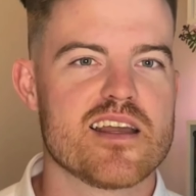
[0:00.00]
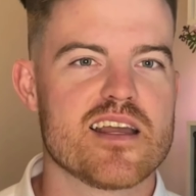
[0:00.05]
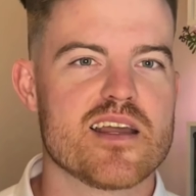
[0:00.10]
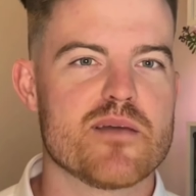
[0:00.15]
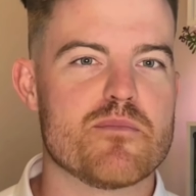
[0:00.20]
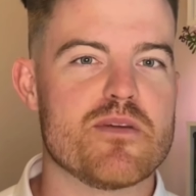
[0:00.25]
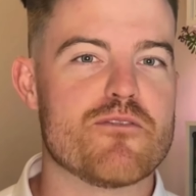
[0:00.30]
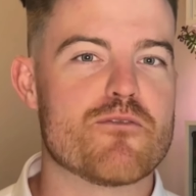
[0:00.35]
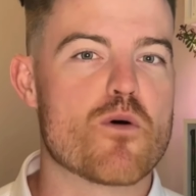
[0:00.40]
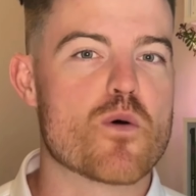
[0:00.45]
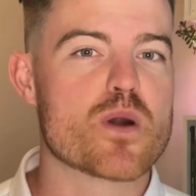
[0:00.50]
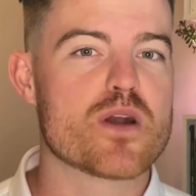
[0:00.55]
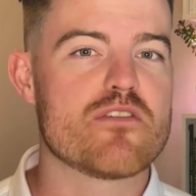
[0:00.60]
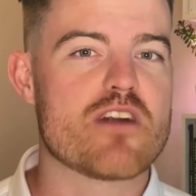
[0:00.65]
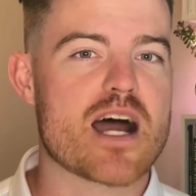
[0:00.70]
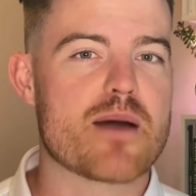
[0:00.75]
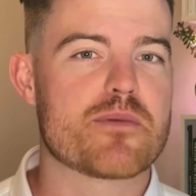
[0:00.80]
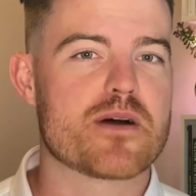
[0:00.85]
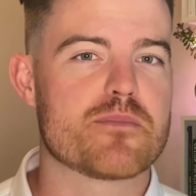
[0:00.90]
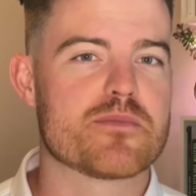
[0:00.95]
Before we
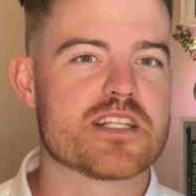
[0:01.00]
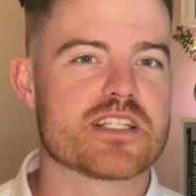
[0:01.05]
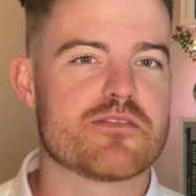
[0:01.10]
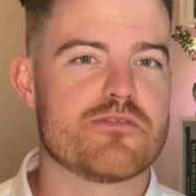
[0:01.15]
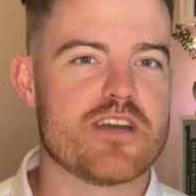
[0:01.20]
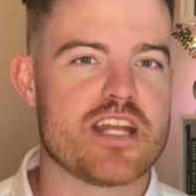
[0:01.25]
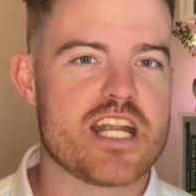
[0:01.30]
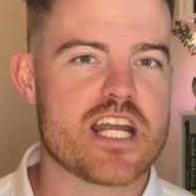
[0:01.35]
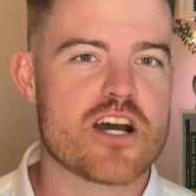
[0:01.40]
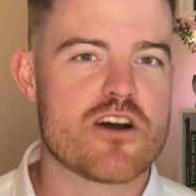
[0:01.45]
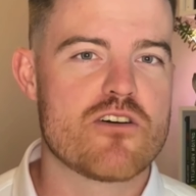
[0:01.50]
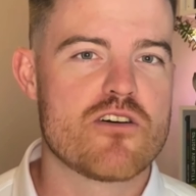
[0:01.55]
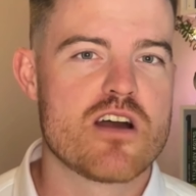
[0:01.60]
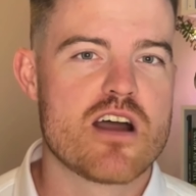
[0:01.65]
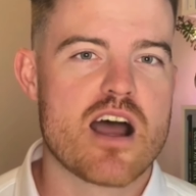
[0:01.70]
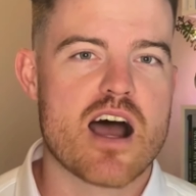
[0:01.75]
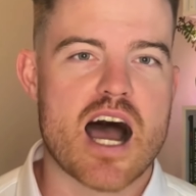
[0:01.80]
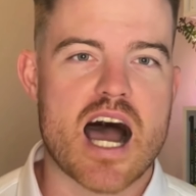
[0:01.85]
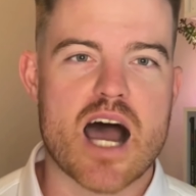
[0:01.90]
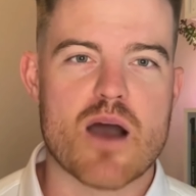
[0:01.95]
wrap up this video,
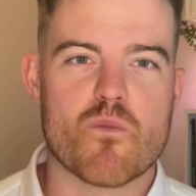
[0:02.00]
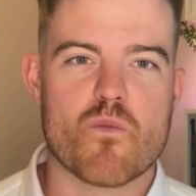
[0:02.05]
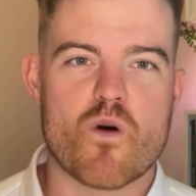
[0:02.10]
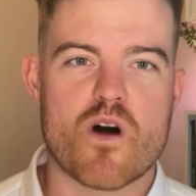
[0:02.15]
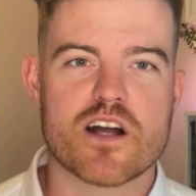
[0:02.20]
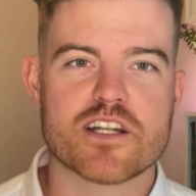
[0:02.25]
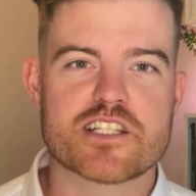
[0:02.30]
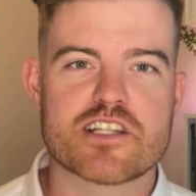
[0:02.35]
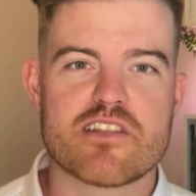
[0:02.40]
I want to